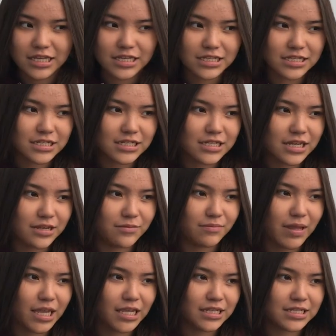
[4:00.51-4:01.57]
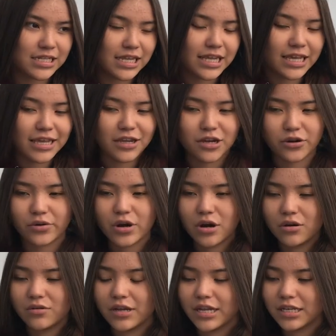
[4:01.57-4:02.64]
things and seeing it
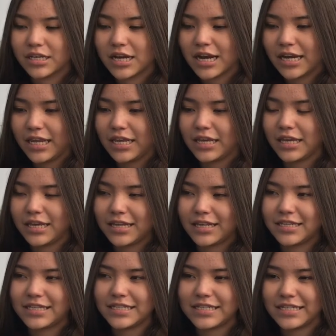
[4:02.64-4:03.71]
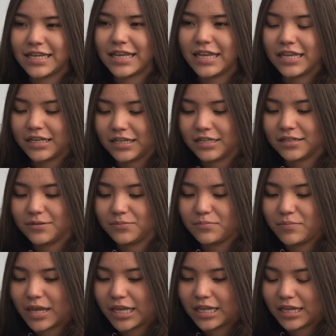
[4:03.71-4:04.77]
grow and cutting it and
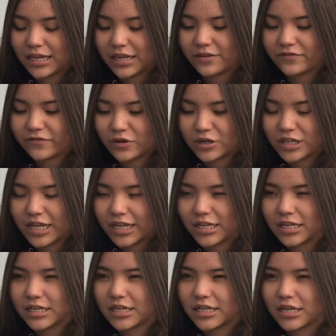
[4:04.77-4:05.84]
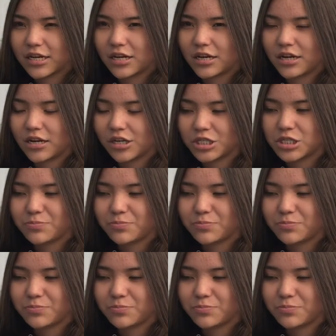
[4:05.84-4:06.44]
making it for, like, our